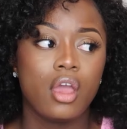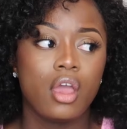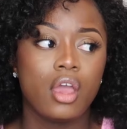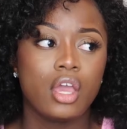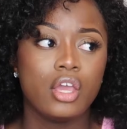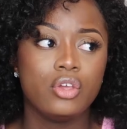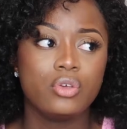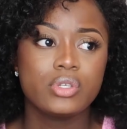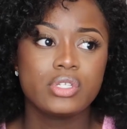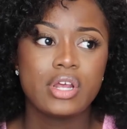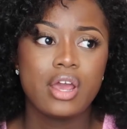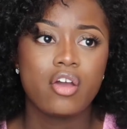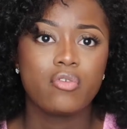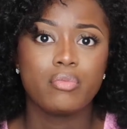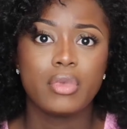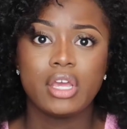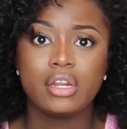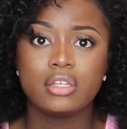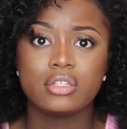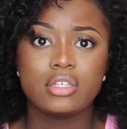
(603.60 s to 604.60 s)
He used to have
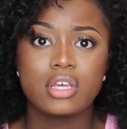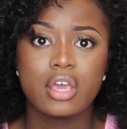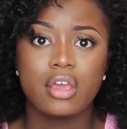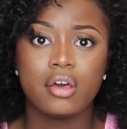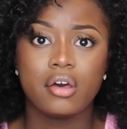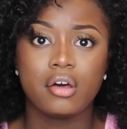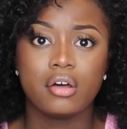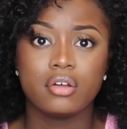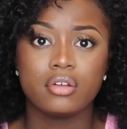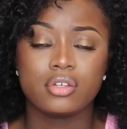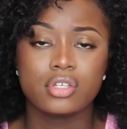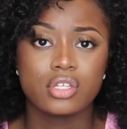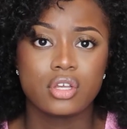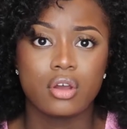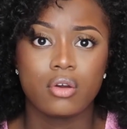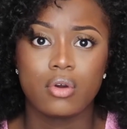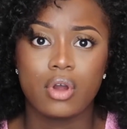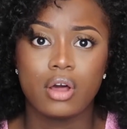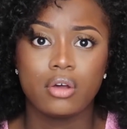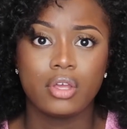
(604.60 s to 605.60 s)
mane and tail,
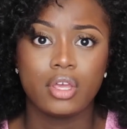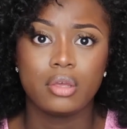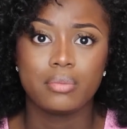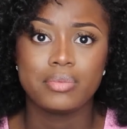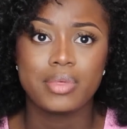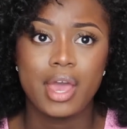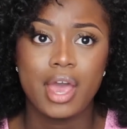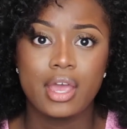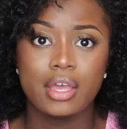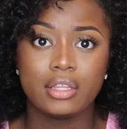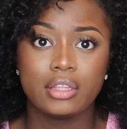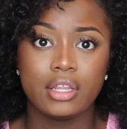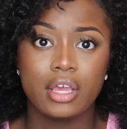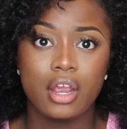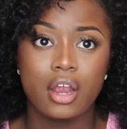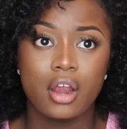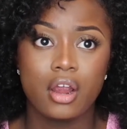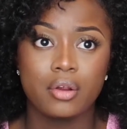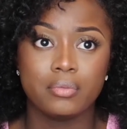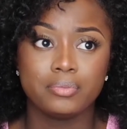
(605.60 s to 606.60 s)
so I'll keep that in
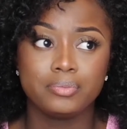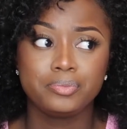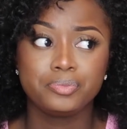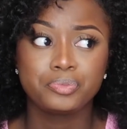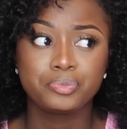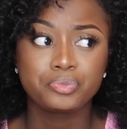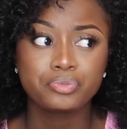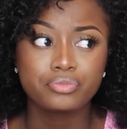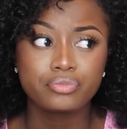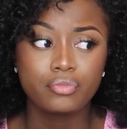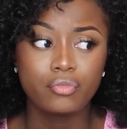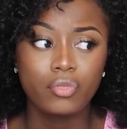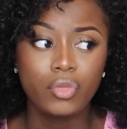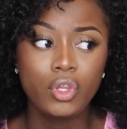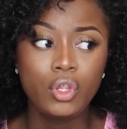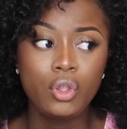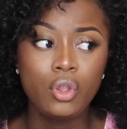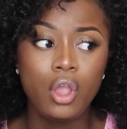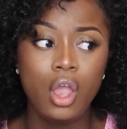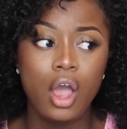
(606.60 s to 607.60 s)
there.
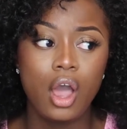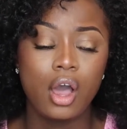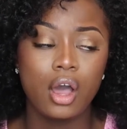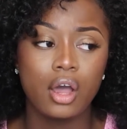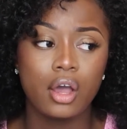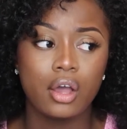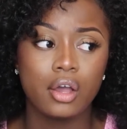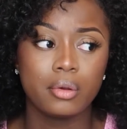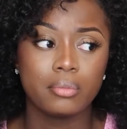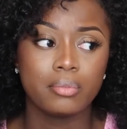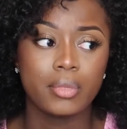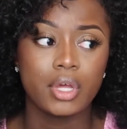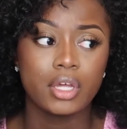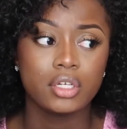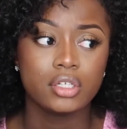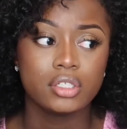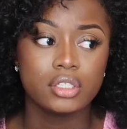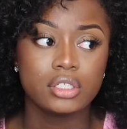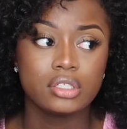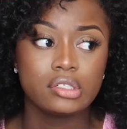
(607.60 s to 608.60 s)

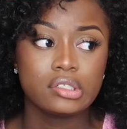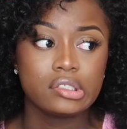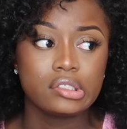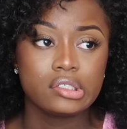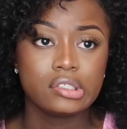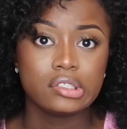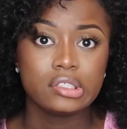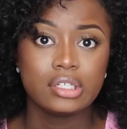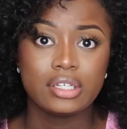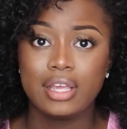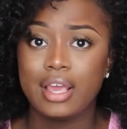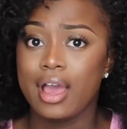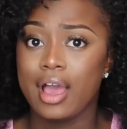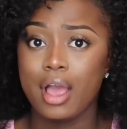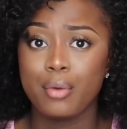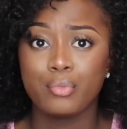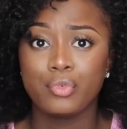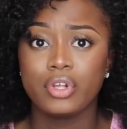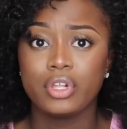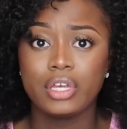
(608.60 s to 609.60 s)

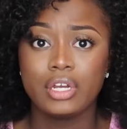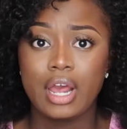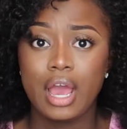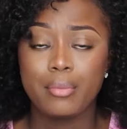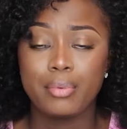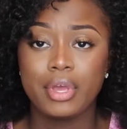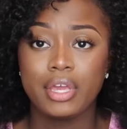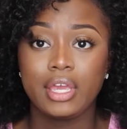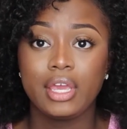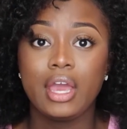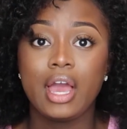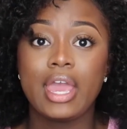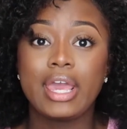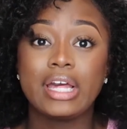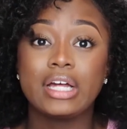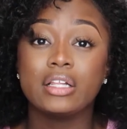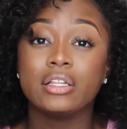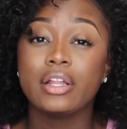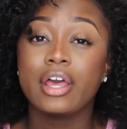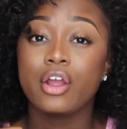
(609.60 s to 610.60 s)
Yeah, I'm really not picky. A
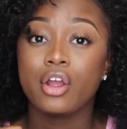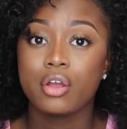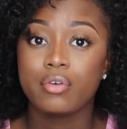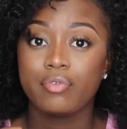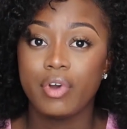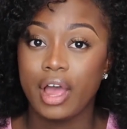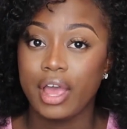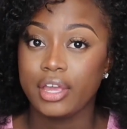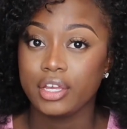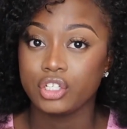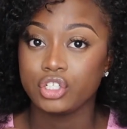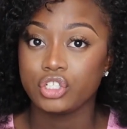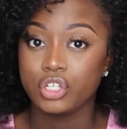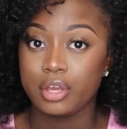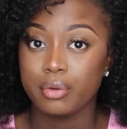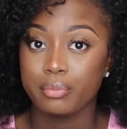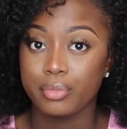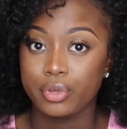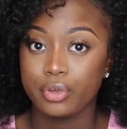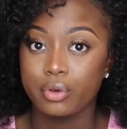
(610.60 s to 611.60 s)
clarifying
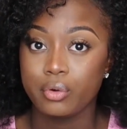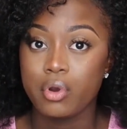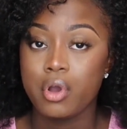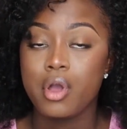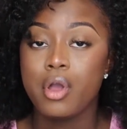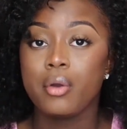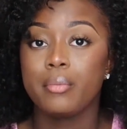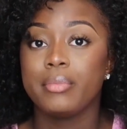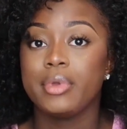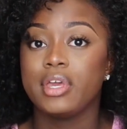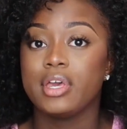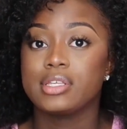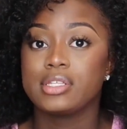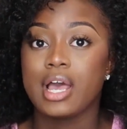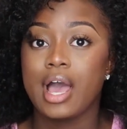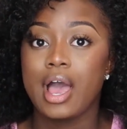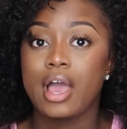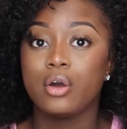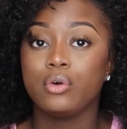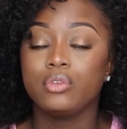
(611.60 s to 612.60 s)
shampoo, because
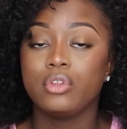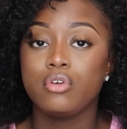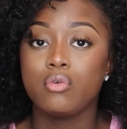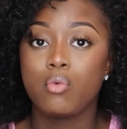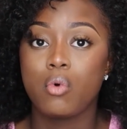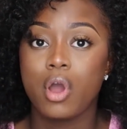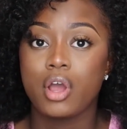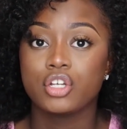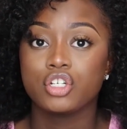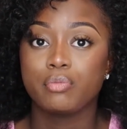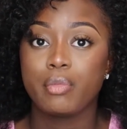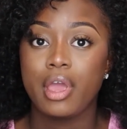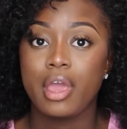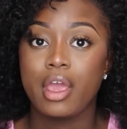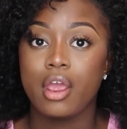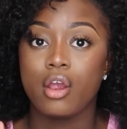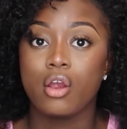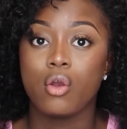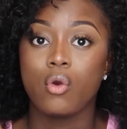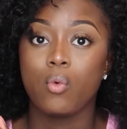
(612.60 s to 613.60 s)
I only wash my
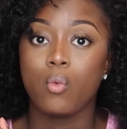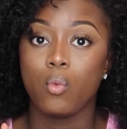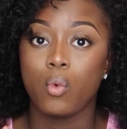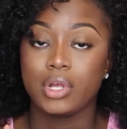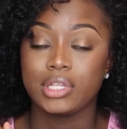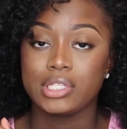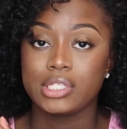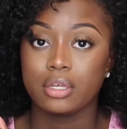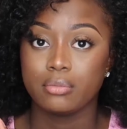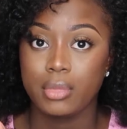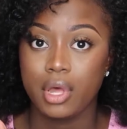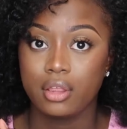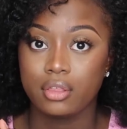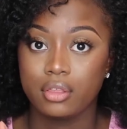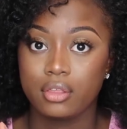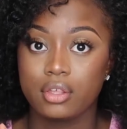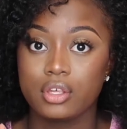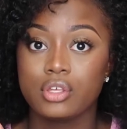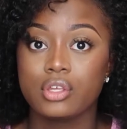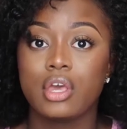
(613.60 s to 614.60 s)
hair once a
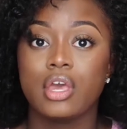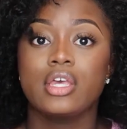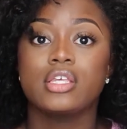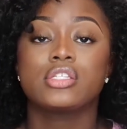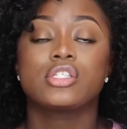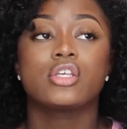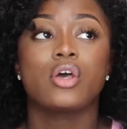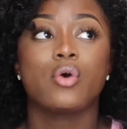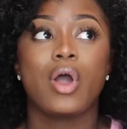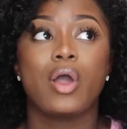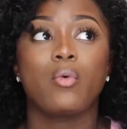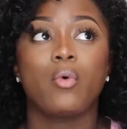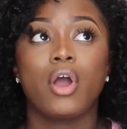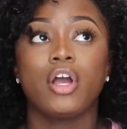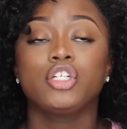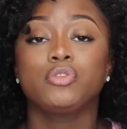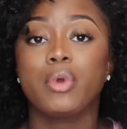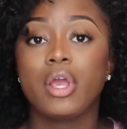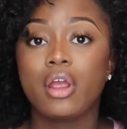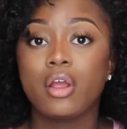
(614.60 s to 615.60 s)
month. So I
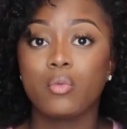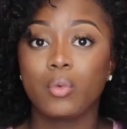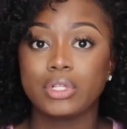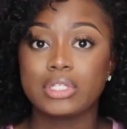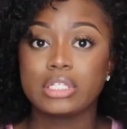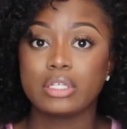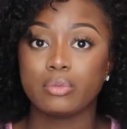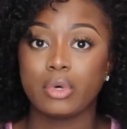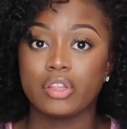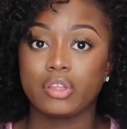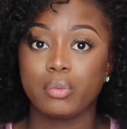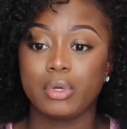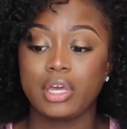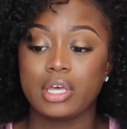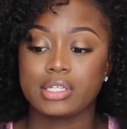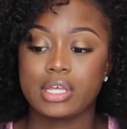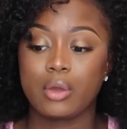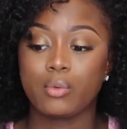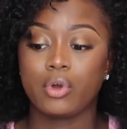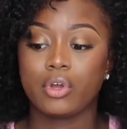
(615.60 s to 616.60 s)
wash my hair once a month
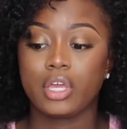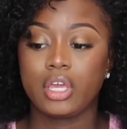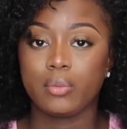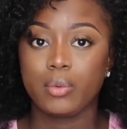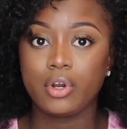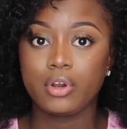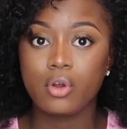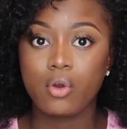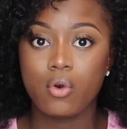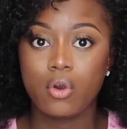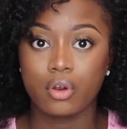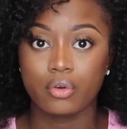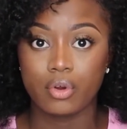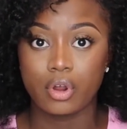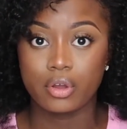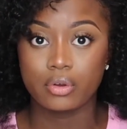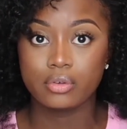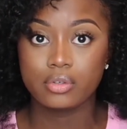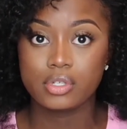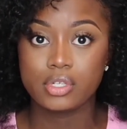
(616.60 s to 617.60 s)
because I will keep it in
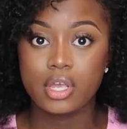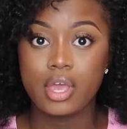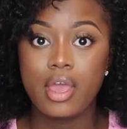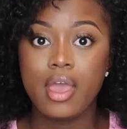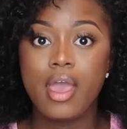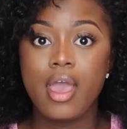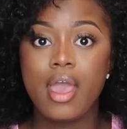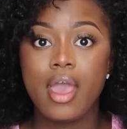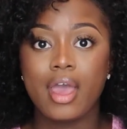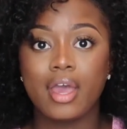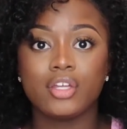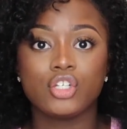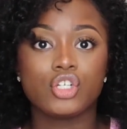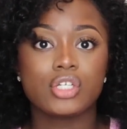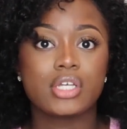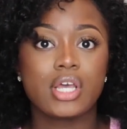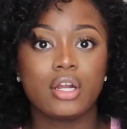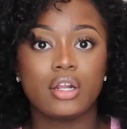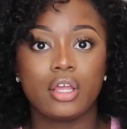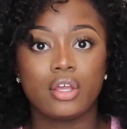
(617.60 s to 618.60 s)
cornrows and
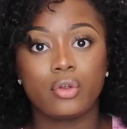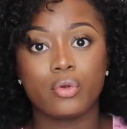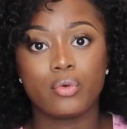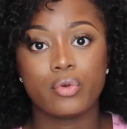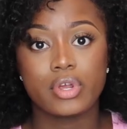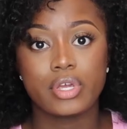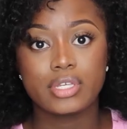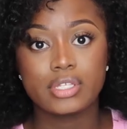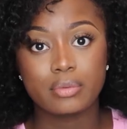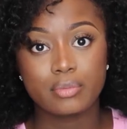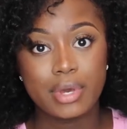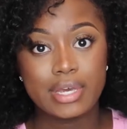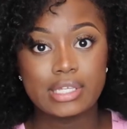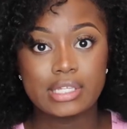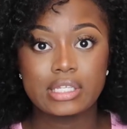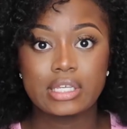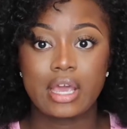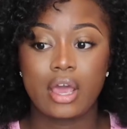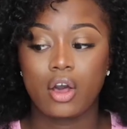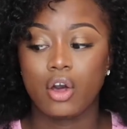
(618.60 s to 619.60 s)
just kind of like grease my
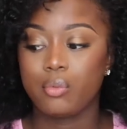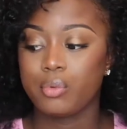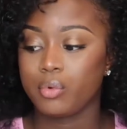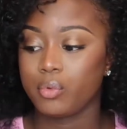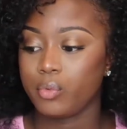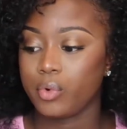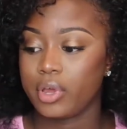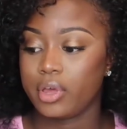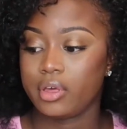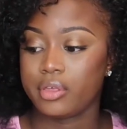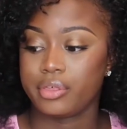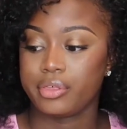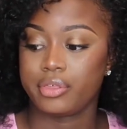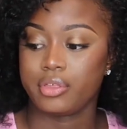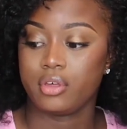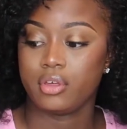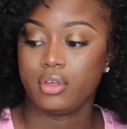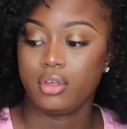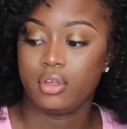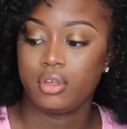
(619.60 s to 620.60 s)
scalp with
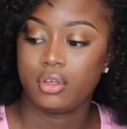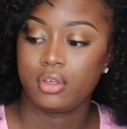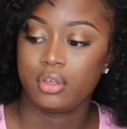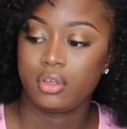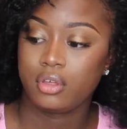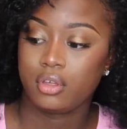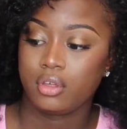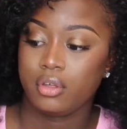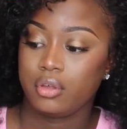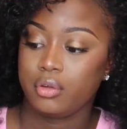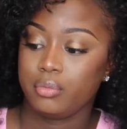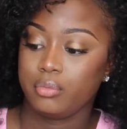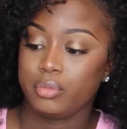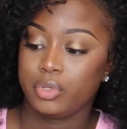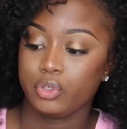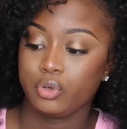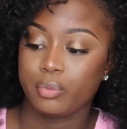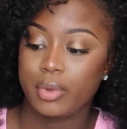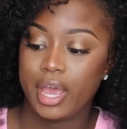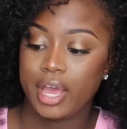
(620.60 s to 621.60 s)

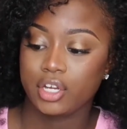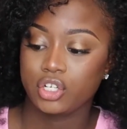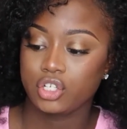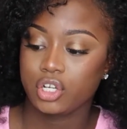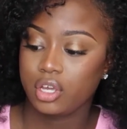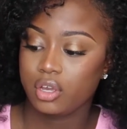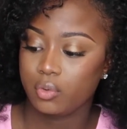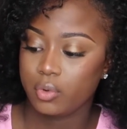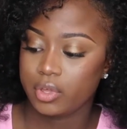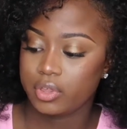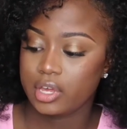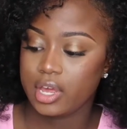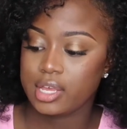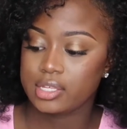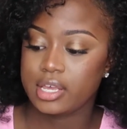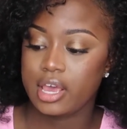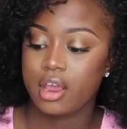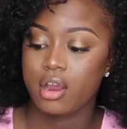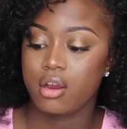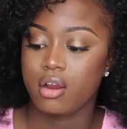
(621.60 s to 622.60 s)
Blue Magic. It
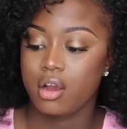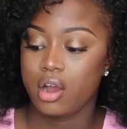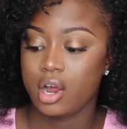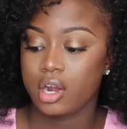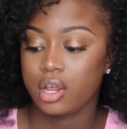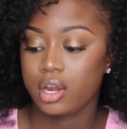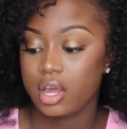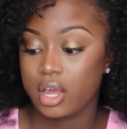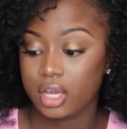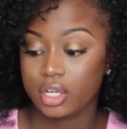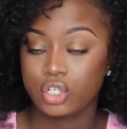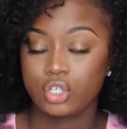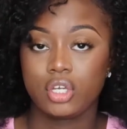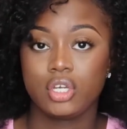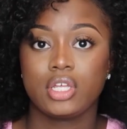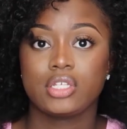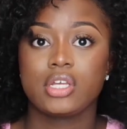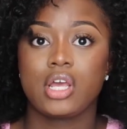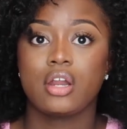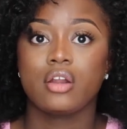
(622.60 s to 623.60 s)
has hair on it
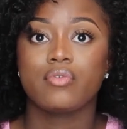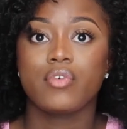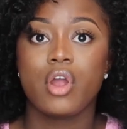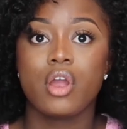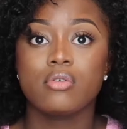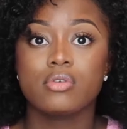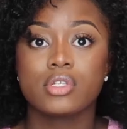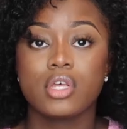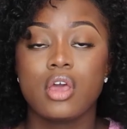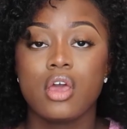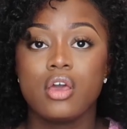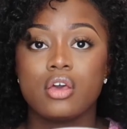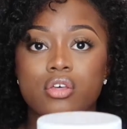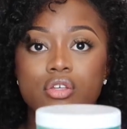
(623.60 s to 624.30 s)
actually, that's kind of gross.